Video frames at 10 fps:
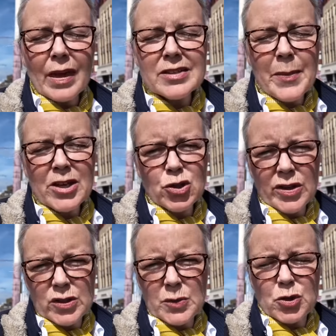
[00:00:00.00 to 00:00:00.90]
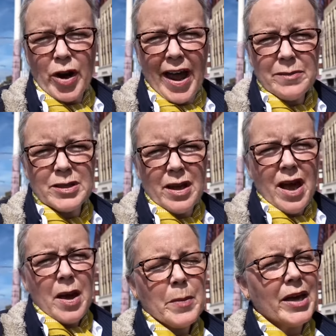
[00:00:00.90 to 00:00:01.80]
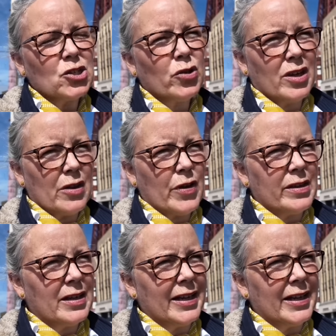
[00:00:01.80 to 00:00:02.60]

So make sure you're subscribed, make sure that you've hit the